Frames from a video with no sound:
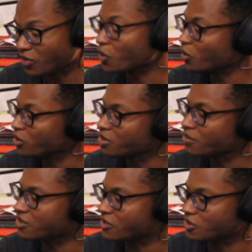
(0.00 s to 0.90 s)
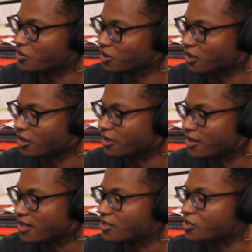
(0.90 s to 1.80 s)
According to my sister-in-law,
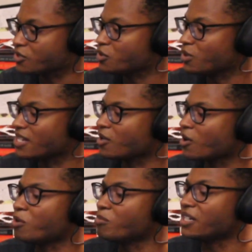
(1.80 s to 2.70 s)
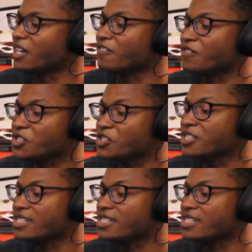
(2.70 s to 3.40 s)
the school has all but officially